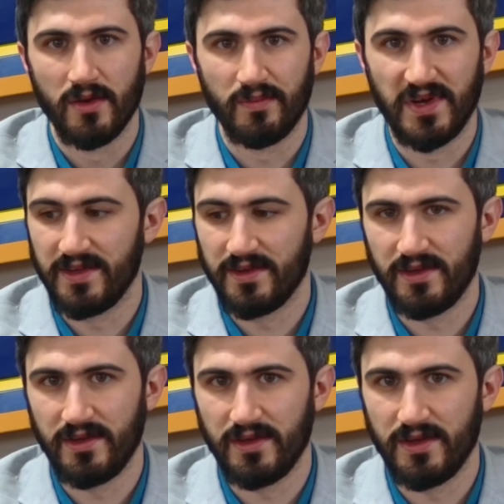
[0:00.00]
But
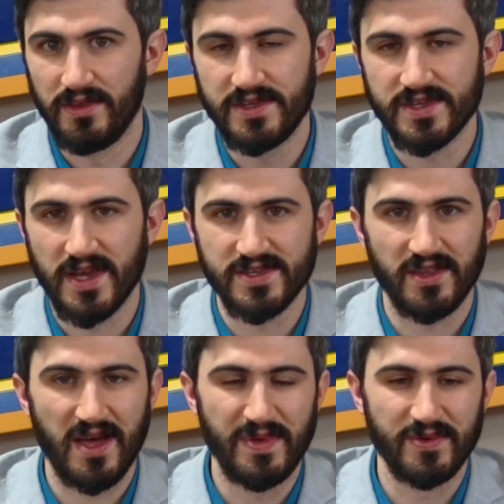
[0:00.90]
in this case, a
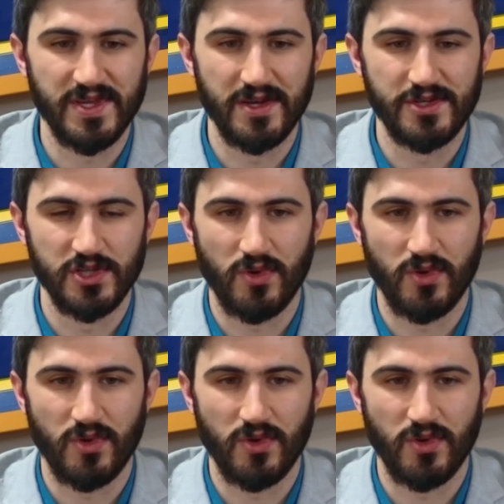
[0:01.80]
lot of people are saying she's